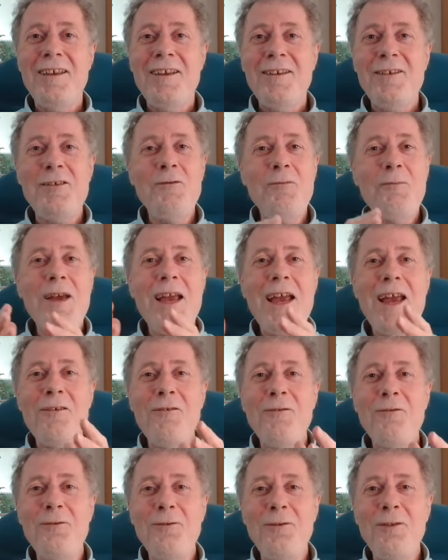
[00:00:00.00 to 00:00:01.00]
To
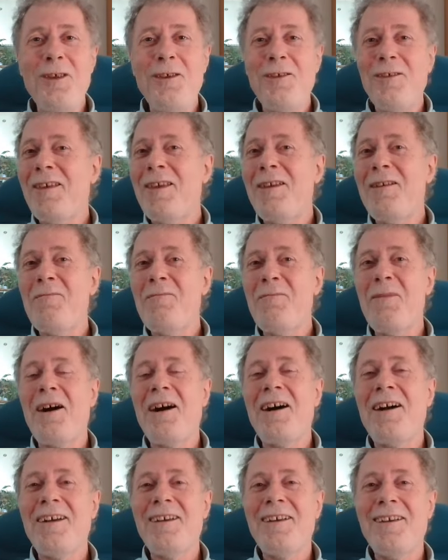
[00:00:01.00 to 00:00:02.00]
bear all this in
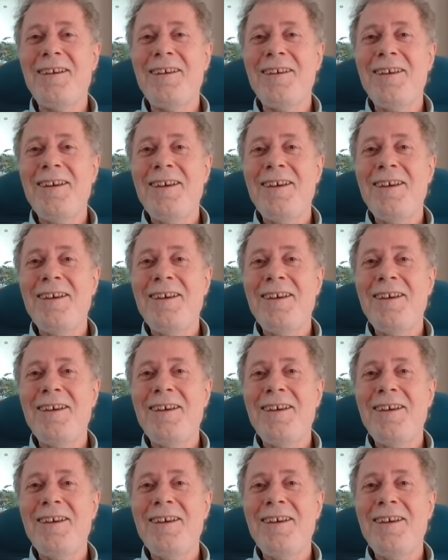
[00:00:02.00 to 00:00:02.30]
mind,